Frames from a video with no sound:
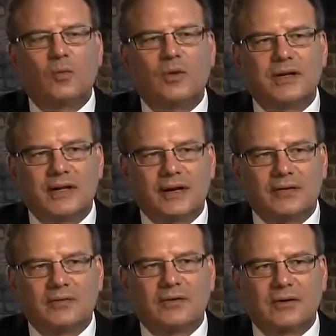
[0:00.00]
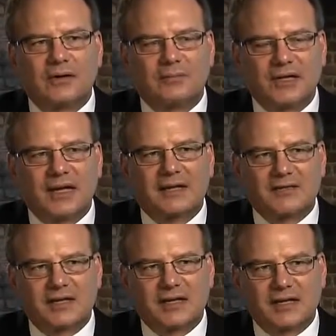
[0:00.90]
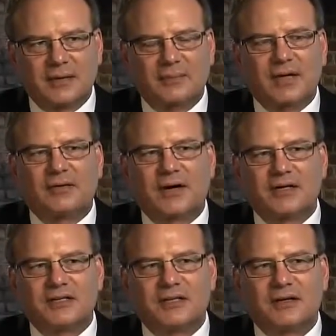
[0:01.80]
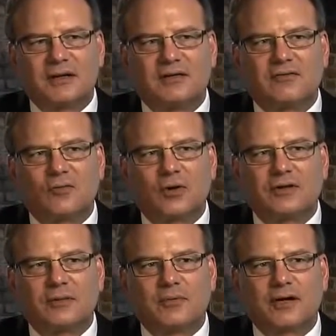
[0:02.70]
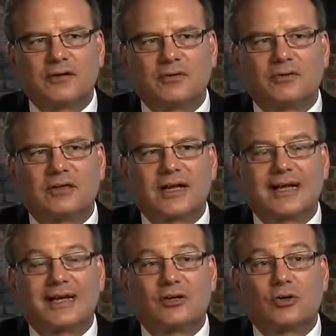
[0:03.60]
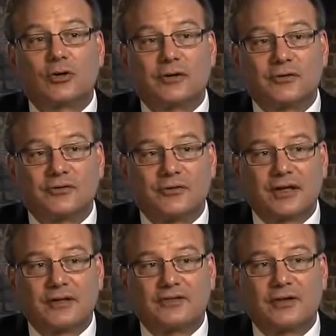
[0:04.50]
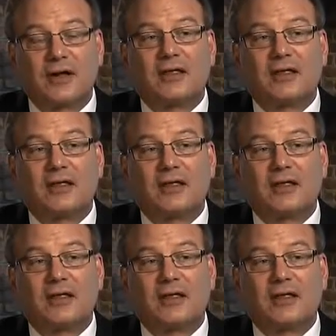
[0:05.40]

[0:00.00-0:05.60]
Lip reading: we now began to get a better idea of what the brain looked like at an earlier stage.